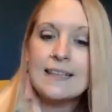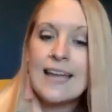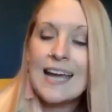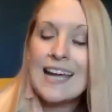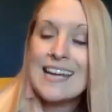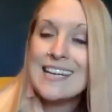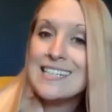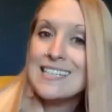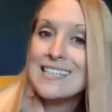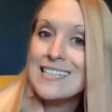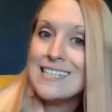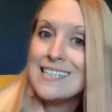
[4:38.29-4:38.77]

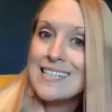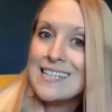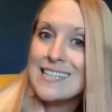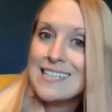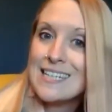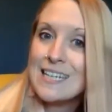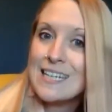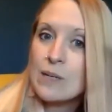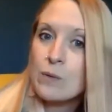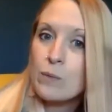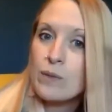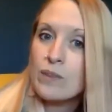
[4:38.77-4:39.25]
They did
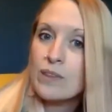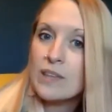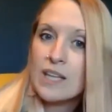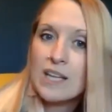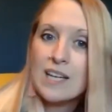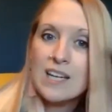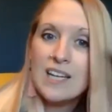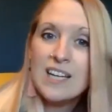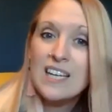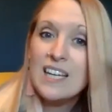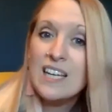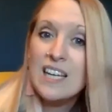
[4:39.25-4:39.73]
it with the
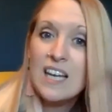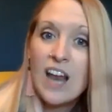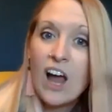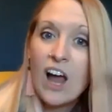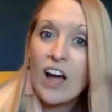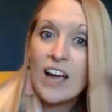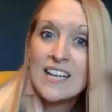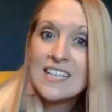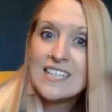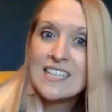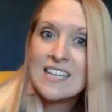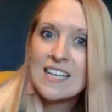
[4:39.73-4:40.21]

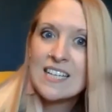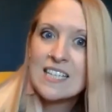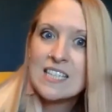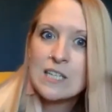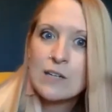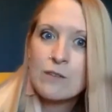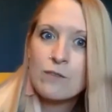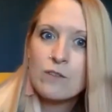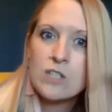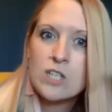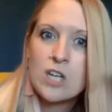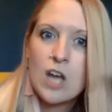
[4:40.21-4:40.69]
lightest
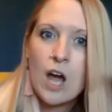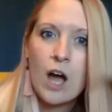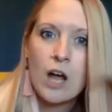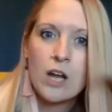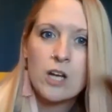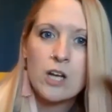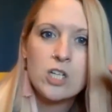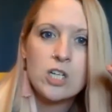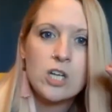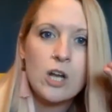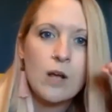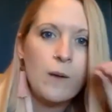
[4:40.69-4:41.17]
of
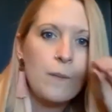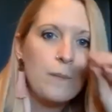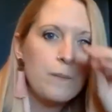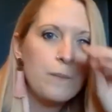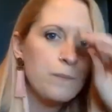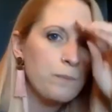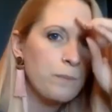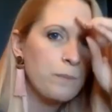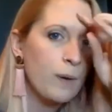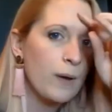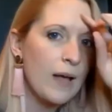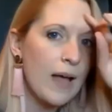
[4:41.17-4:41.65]
touch,
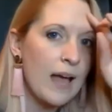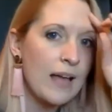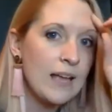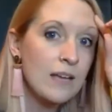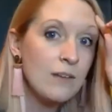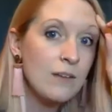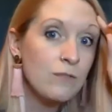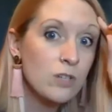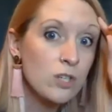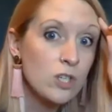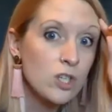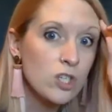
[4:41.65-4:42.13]
but
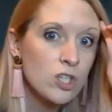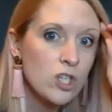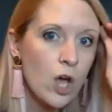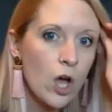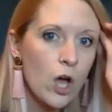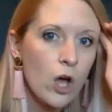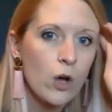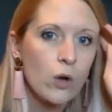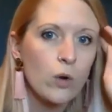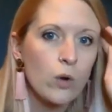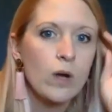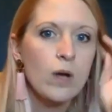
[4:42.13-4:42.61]
even
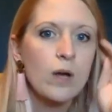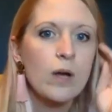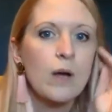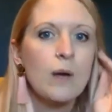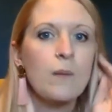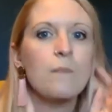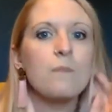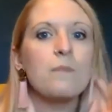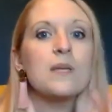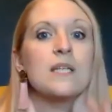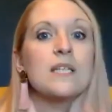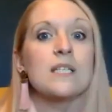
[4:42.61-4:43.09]
so,
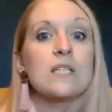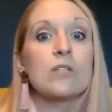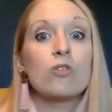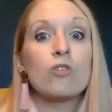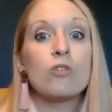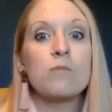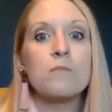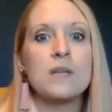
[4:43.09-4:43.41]
Mr.